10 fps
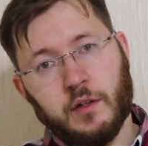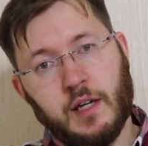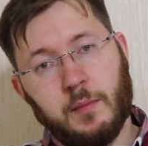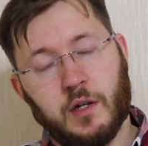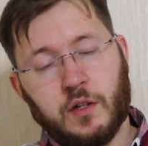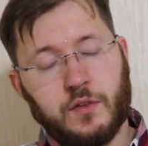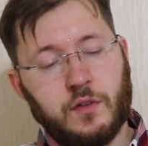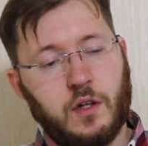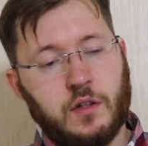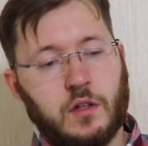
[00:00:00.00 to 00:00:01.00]

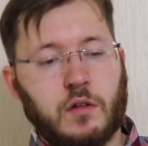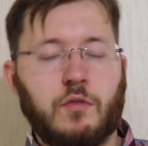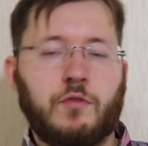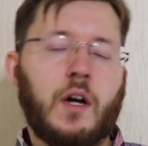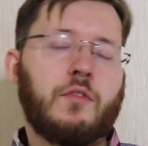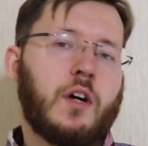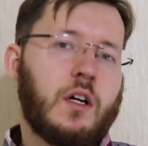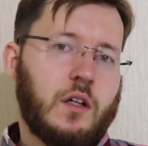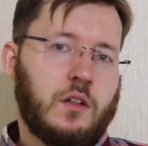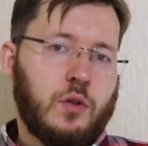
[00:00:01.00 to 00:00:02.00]
cameras under
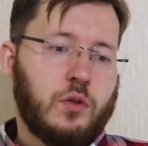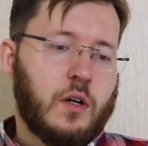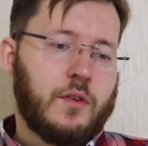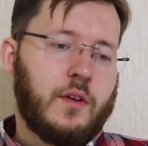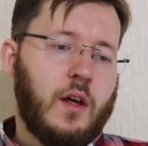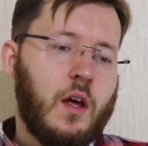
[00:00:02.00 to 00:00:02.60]
$500.